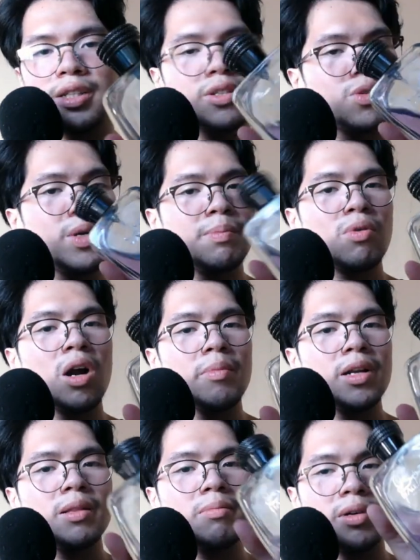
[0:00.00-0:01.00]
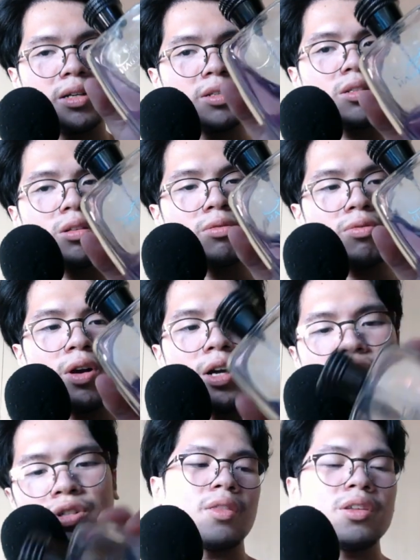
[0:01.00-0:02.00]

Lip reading: It's sweet prominent, but it's still fresh.